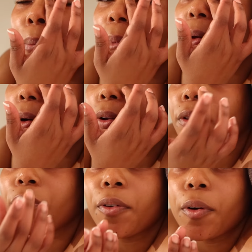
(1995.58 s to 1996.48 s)
be on
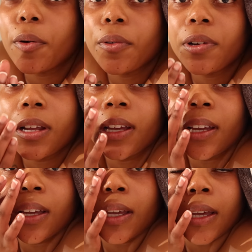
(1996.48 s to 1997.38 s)
your phone.
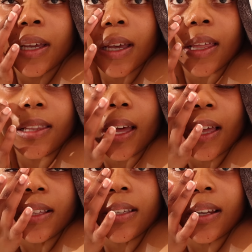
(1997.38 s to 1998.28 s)
And the
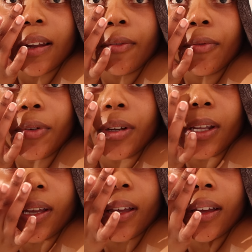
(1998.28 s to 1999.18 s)
hands that love
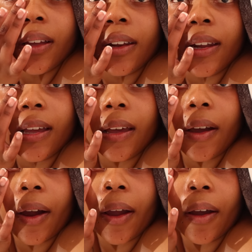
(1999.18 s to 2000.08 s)
reading, like,
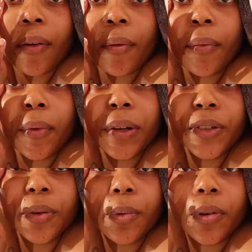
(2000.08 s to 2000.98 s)
read
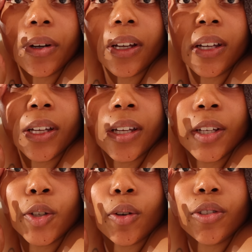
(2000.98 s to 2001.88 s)
your book.
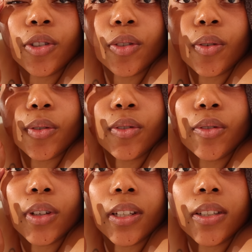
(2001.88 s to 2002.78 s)
Don't just go
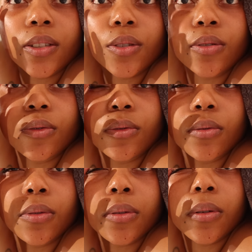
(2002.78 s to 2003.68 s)
straight
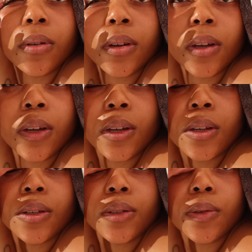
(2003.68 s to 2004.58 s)
to
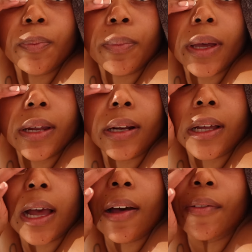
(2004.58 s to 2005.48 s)
bed and
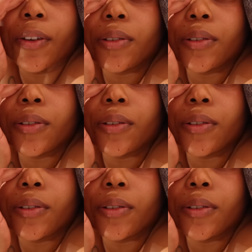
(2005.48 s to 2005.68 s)
cover